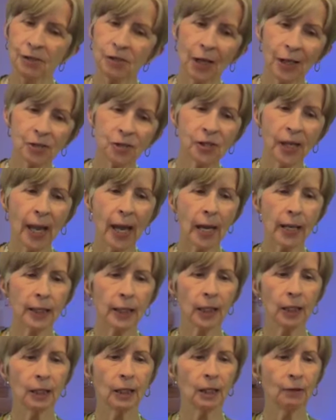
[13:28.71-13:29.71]
As I
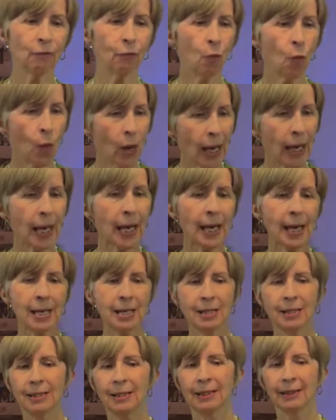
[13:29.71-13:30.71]
said, if we
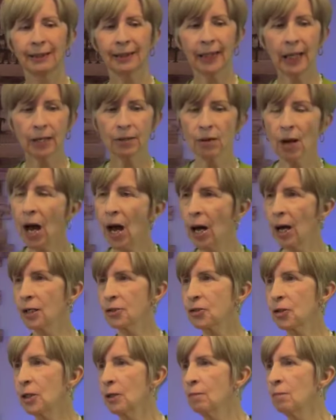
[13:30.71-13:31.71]

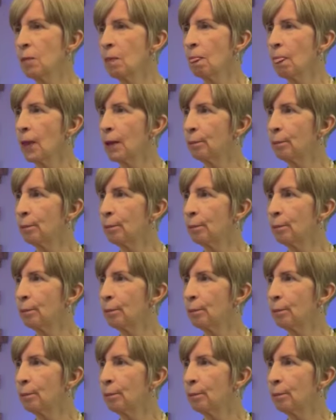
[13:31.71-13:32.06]
cannot